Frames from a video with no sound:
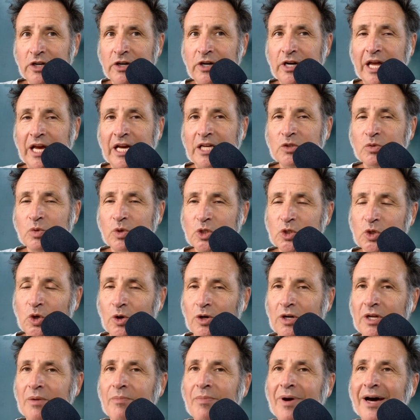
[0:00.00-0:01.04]
as we're talking
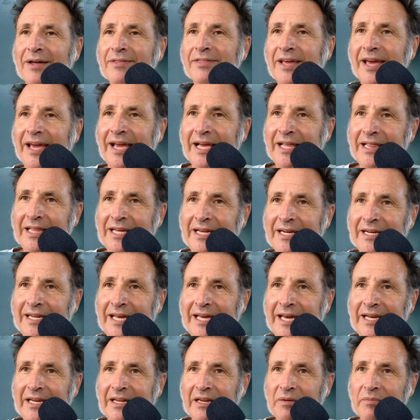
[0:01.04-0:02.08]
about the
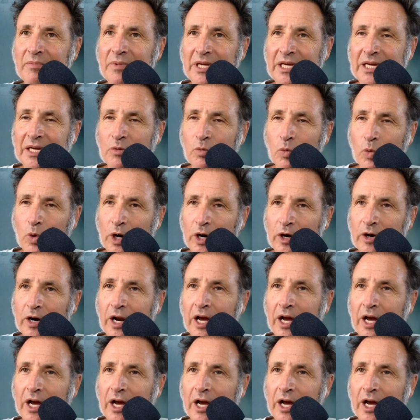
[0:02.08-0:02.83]
alienated me and where